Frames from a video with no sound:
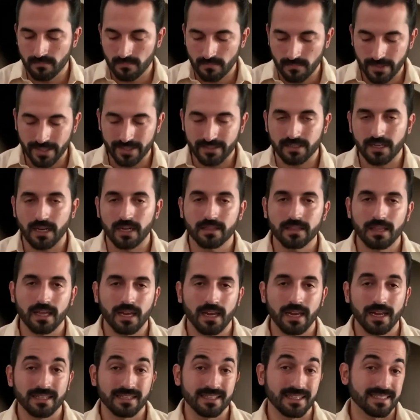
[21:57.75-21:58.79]
it's got that
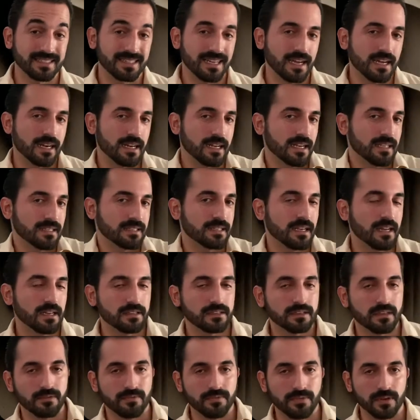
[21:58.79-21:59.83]
like descarga
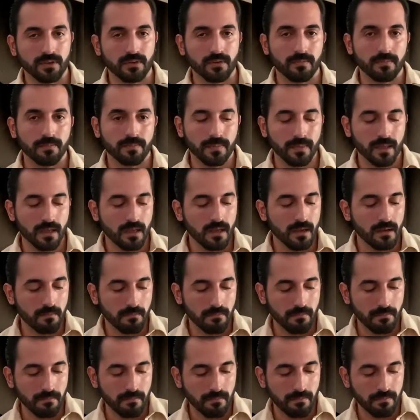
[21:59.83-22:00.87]
salsa feel.
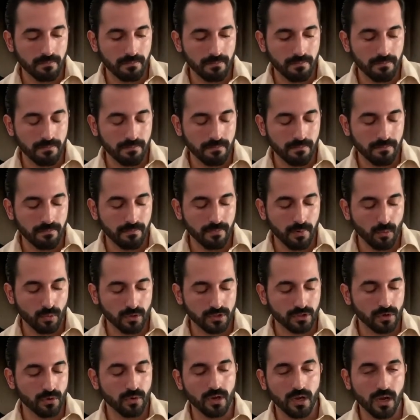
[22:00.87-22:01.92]
But what's
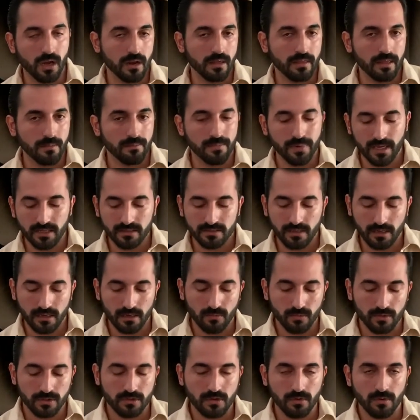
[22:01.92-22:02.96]
going on in that bass line and
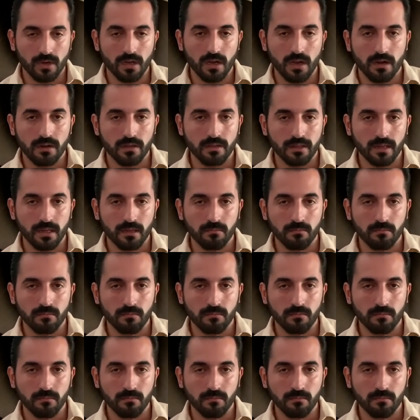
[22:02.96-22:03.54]
what's going on in that